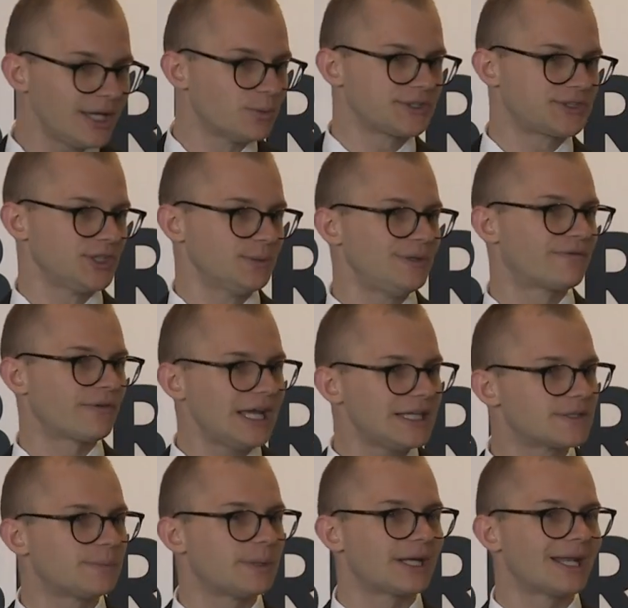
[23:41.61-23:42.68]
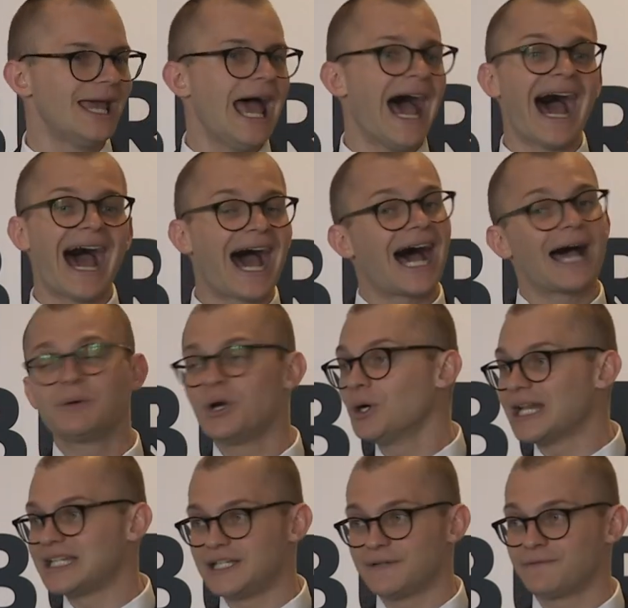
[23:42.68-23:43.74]
We'll still be friends, but I'm
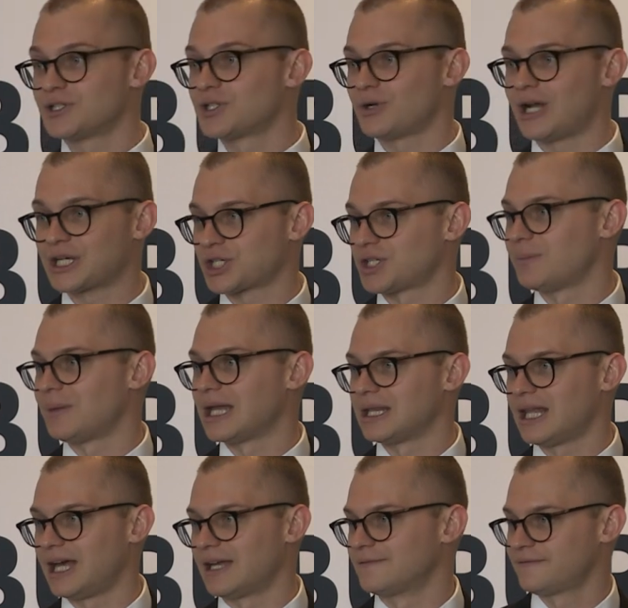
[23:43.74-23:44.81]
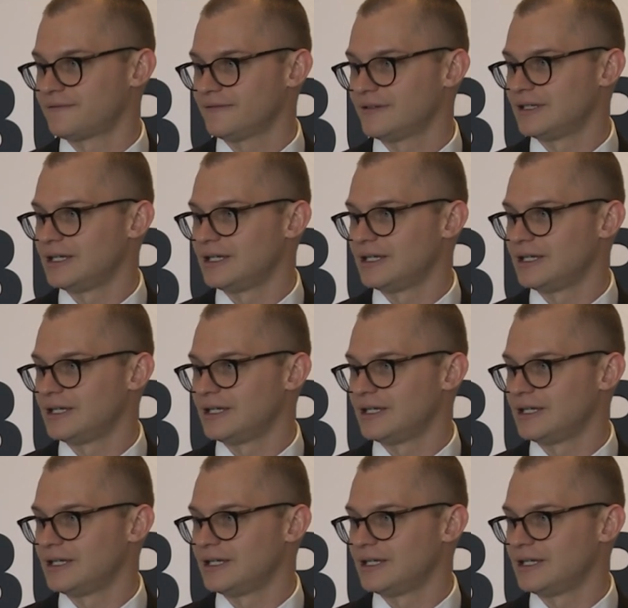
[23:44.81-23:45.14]
going a different direction in my life.